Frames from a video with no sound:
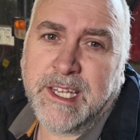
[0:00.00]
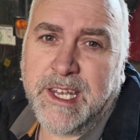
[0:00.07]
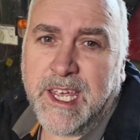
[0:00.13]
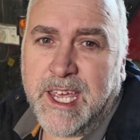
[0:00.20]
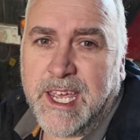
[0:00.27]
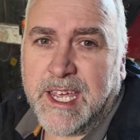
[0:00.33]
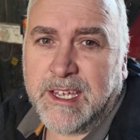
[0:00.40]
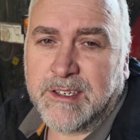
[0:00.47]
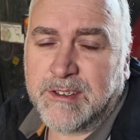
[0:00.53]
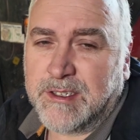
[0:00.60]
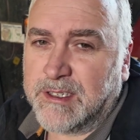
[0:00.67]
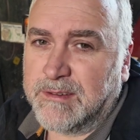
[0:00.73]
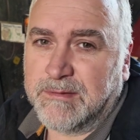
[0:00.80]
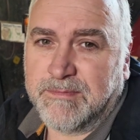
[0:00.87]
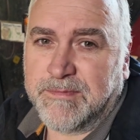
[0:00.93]
today,
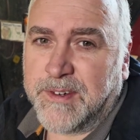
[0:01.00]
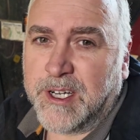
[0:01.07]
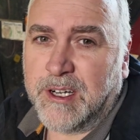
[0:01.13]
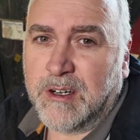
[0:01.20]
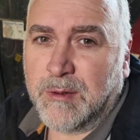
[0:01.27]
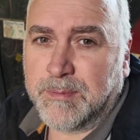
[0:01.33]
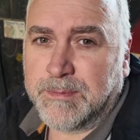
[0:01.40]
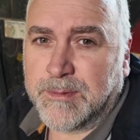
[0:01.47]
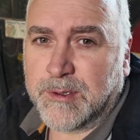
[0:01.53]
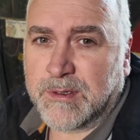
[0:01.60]
she'll fire up